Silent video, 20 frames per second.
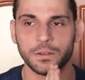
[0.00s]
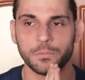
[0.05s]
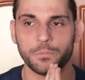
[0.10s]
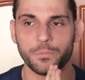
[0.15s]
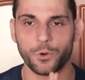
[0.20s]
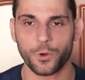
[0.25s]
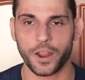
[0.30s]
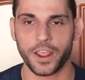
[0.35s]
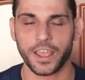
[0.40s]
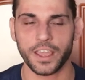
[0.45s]

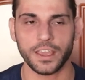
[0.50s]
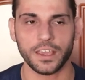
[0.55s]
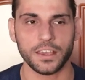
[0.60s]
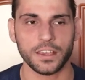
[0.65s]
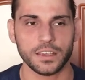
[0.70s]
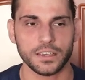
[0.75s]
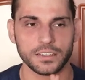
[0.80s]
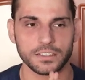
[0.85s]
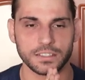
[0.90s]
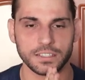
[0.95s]

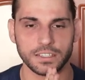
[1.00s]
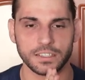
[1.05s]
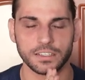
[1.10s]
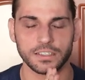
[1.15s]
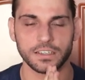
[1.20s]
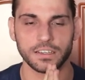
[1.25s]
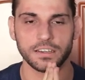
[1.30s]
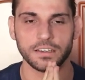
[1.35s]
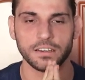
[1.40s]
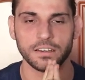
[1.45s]
Bray is
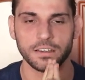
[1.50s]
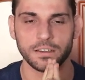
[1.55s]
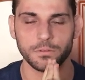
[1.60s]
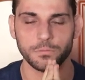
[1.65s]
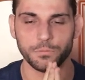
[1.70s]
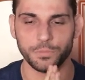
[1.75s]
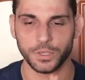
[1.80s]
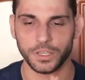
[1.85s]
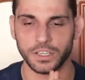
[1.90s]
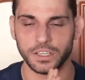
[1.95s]
gonna
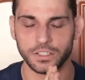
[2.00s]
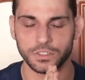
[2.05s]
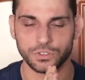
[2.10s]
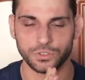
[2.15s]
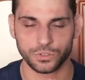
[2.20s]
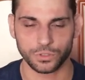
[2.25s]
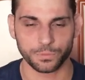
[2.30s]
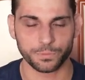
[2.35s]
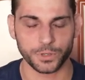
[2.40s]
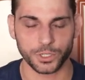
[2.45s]
be
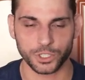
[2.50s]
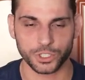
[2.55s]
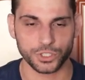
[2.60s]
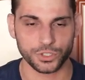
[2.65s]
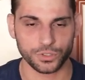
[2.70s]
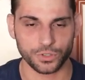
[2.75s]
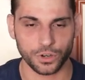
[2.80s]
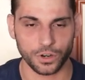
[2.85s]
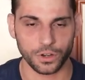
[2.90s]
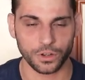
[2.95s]
super
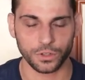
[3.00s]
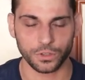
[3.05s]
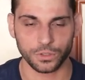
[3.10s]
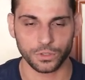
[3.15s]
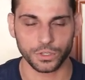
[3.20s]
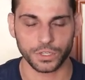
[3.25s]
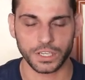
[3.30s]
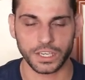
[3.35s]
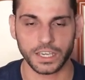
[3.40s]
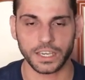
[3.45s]
strong
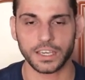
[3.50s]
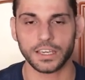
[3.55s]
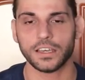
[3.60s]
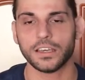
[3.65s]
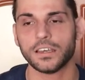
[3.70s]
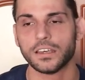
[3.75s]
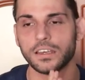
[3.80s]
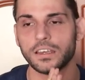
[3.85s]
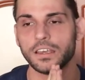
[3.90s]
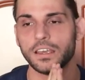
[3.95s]

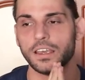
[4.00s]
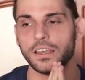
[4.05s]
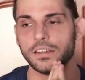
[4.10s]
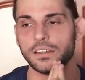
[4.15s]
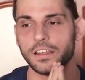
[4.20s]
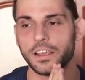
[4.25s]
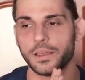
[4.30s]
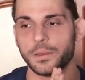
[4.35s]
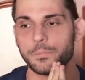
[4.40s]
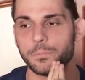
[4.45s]
looking,
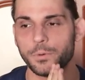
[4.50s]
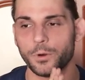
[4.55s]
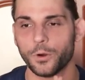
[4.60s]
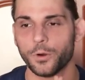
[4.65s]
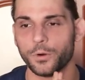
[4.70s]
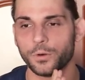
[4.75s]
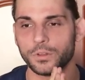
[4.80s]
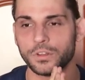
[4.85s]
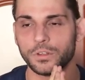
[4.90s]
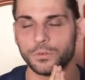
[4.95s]
and they
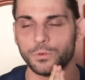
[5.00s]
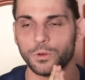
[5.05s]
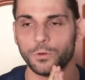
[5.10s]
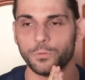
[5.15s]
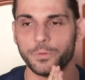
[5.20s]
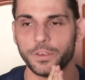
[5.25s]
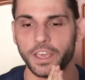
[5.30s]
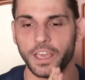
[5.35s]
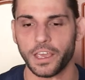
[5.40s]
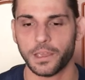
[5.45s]
both
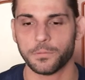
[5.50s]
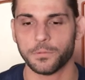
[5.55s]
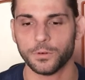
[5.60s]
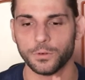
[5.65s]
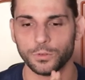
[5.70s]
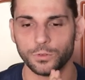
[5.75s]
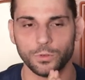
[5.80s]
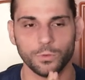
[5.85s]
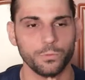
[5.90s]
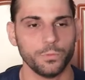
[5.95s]
will be
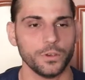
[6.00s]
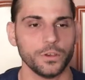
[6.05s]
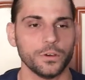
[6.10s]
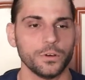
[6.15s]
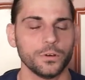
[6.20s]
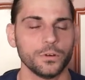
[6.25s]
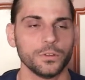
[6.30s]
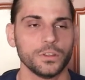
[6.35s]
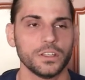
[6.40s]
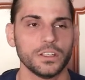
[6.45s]
able to
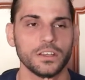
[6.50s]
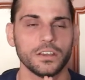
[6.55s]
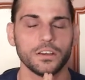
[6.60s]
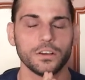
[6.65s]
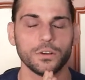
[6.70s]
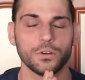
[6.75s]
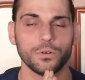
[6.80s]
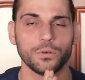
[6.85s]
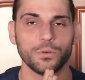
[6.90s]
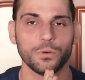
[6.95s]
build
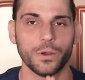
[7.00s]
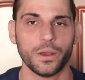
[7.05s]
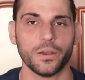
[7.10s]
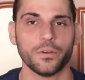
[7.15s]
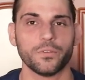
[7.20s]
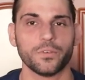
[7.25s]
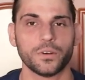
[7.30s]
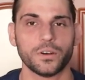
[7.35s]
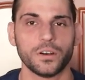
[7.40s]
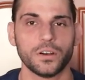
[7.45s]

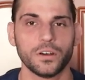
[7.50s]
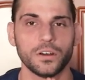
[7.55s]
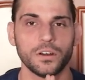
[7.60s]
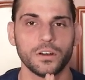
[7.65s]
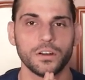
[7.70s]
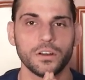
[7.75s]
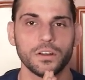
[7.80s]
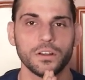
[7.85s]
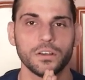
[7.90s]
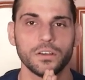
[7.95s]
whoever
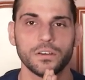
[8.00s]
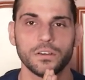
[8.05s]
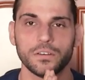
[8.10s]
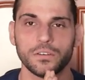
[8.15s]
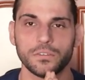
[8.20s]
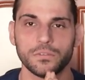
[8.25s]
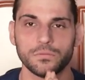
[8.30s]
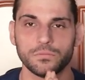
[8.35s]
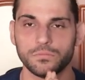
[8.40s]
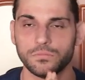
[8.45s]

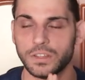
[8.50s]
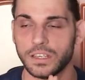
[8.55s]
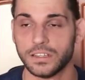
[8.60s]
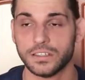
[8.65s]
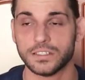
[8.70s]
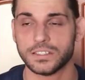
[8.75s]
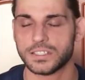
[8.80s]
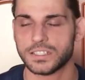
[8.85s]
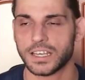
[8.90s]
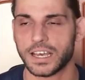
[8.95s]
they
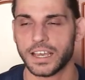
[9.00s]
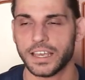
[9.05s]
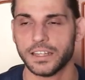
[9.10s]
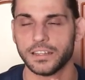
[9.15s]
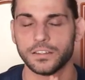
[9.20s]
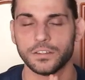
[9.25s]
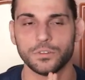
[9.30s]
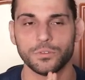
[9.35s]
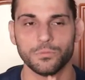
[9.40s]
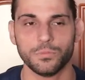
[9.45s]

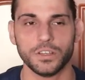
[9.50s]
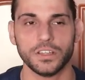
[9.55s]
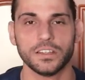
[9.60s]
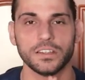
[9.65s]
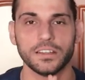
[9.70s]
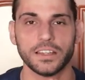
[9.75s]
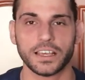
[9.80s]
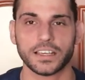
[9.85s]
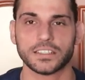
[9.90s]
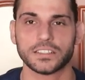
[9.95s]
decide to be
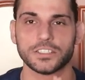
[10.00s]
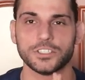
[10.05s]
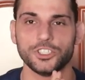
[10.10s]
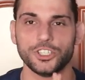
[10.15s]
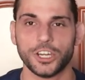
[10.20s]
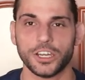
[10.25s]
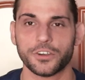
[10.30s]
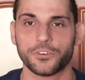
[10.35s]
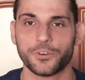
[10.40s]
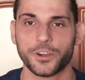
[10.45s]
the next
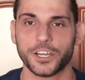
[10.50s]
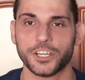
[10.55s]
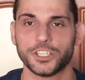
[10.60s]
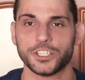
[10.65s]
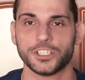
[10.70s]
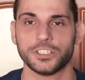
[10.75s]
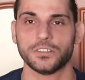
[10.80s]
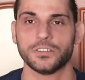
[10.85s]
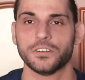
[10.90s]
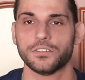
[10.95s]

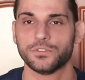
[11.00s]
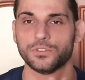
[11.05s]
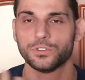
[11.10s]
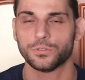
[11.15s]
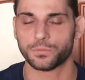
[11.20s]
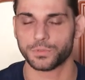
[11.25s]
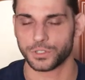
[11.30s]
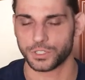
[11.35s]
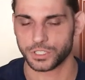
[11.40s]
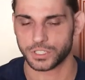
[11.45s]
generation of
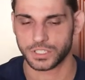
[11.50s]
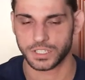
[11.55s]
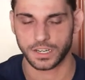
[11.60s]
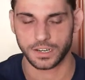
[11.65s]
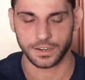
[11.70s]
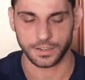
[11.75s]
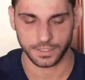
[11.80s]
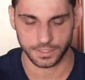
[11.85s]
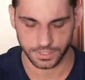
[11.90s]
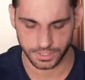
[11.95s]

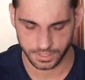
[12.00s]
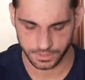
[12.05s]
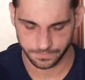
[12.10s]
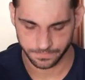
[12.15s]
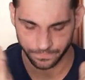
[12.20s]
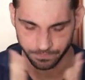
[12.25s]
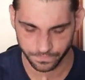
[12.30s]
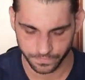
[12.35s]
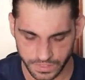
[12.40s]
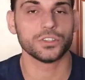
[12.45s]
superstars.
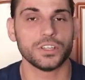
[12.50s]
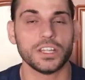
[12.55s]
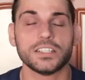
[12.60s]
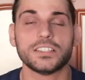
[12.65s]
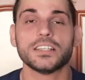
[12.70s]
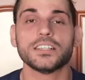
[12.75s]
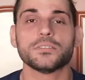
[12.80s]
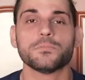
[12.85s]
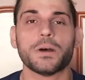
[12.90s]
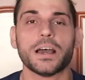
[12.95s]
So
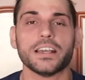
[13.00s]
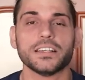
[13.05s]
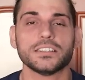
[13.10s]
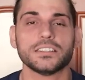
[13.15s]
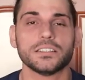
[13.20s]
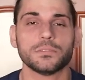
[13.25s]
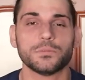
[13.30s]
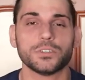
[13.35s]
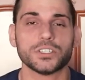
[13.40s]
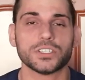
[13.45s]
this is my
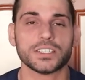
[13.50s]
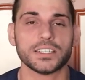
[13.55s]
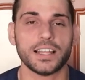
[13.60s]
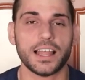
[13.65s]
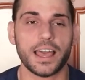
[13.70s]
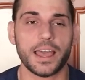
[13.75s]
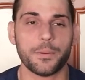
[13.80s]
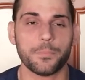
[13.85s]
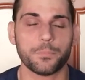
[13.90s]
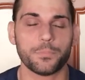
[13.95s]

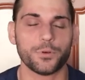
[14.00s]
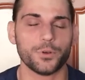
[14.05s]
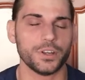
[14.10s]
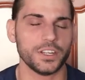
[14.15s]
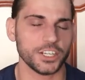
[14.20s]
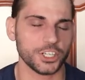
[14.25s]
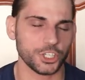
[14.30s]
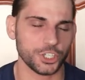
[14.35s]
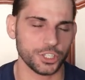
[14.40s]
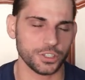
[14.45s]
SummerSlam
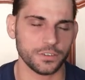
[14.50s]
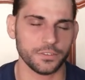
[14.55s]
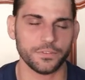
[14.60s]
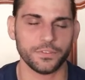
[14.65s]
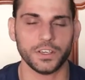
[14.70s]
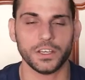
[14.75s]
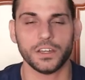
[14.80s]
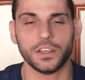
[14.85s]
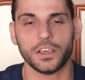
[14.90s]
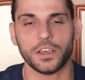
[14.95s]
prediction
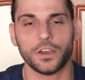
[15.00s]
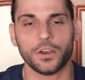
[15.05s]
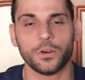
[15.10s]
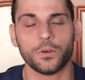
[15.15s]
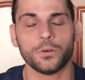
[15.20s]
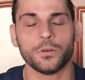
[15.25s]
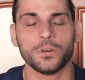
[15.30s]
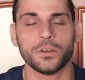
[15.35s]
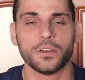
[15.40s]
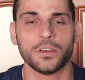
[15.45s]

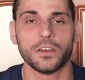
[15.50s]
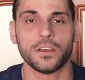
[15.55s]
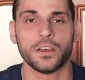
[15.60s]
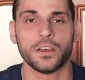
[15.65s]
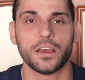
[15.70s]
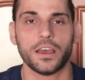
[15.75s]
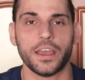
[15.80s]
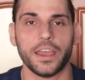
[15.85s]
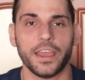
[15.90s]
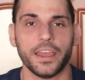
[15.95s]
video,
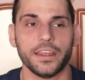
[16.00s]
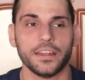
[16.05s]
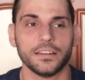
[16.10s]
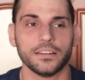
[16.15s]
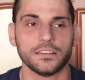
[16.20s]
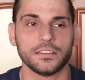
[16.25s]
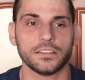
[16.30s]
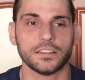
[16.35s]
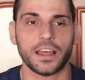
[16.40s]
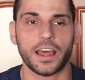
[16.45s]

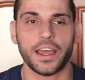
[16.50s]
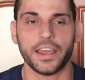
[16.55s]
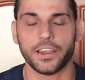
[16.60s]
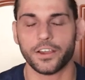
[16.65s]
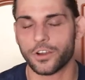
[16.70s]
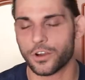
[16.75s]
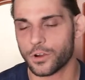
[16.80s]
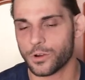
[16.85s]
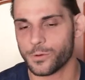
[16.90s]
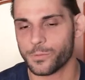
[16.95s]
and I
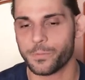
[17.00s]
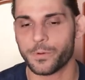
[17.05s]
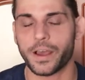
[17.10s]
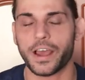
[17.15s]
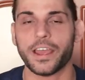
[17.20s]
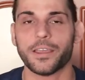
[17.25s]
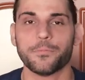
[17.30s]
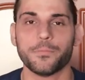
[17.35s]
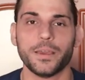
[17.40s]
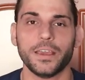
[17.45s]
hope
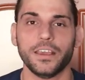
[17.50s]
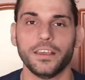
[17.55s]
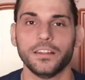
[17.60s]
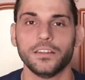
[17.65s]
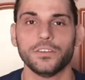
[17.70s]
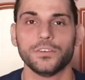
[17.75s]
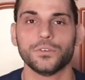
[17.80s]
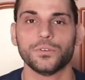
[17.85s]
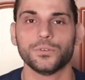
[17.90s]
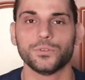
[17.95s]
I
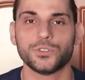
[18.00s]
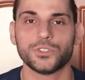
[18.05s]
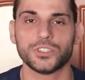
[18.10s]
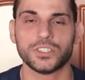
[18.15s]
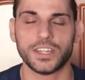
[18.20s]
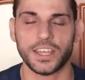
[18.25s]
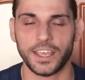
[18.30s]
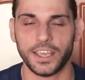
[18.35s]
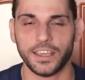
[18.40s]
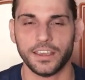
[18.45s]
made you
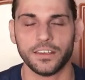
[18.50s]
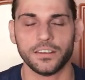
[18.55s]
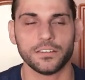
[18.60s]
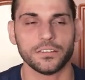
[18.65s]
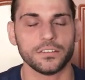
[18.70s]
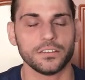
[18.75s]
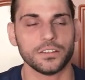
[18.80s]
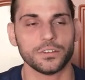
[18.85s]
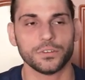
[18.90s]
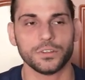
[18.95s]
stay
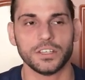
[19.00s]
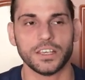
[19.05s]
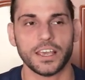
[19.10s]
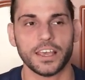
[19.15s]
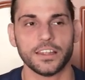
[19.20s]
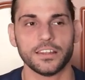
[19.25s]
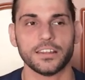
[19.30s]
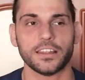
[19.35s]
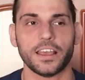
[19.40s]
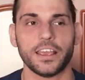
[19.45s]
till the
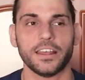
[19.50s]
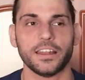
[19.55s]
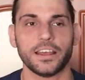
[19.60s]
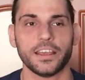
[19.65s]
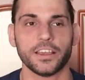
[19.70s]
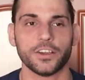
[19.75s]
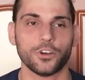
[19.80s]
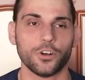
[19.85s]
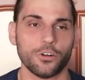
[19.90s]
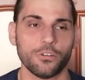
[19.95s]
end, and
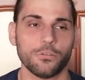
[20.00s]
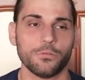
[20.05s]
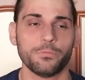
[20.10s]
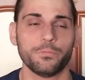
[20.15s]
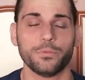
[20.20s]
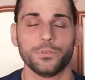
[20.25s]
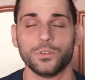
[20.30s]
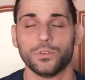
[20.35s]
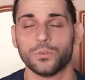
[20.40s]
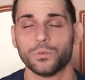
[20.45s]
I
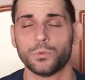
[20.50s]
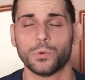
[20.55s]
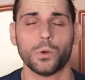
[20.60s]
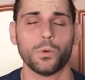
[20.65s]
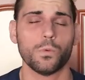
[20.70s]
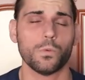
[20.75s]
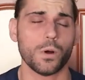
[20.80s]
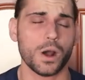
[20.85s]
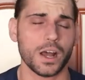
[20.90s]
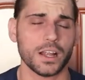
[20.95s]
hope you
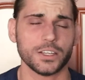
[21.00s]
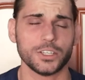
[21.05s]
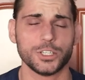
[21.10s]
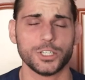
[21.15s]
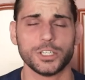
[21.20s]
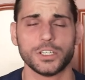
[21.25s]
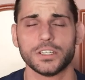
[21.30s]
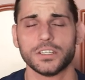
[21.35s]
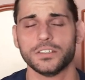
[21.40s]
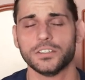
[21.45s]
will
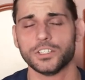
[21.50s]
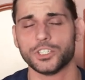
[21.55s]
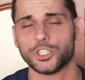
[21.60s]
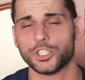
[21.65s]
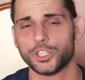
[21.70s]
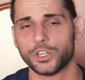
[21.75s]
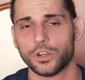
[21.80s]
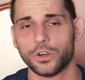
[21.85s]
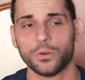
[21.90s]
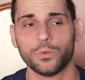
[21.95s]
watch the
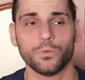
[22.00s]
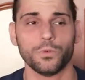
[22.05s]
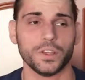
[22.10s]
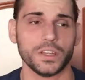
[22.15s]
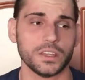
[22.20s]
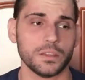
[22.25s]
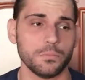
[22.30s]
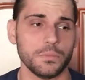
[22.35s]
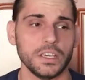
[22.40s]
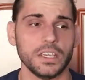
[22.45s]
show
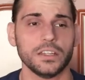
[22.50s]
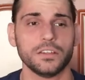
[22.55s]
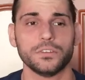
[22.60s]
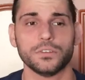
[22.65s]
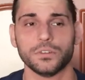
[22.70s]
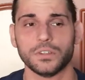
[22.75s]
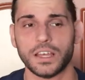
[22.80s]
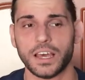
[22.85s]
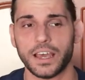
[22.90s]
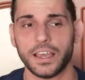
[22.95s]
with me
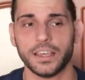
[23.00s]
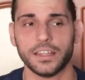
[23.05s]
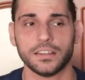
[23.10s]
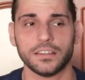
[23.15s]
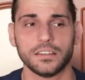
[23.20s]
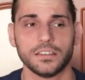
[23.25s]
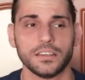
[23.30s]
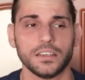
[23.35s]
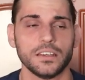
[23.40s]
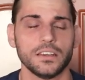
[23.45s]

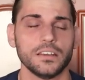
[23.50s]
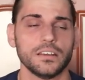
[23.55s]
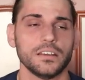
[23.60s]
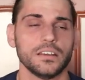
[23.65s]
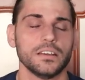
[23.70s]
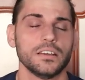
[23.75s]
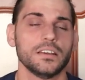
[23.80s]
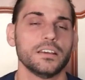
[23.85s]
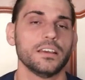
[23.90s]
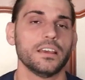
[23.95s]
tonight,
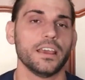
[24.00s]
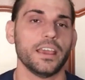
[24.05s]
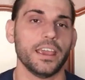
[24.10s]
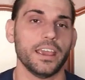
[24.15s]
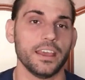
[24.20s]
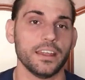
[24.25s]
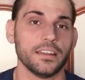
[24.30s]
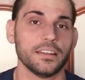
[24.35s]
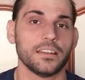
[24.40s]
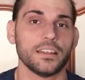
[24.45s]

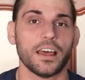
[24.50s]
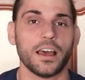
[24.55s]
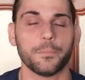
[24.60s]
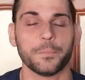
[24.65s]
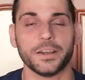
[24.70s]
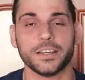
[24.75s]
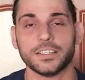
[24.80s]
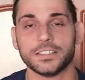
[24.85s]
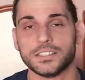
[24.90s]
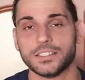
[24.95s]
and
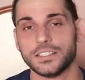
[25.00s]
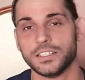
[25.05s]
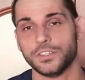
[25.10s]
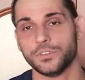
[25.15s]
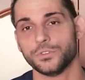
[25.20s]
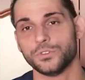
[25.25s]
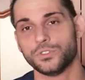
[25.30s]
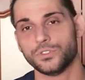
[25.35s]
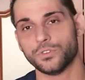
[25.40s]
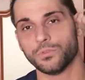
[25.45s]
I'm gonna see
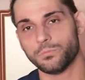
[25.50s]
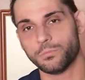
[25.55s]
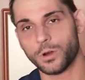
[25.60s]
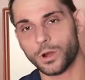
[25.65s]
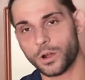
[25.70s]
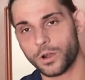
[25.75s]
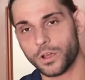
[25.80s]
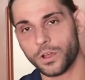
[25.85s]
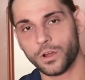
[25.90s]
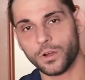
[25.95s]
you
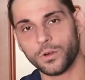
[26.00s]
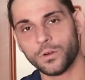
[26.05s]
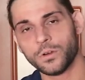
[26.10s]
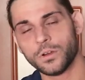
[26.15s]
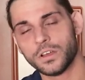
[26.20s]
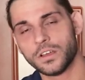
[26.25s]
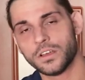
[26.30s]
tomorrow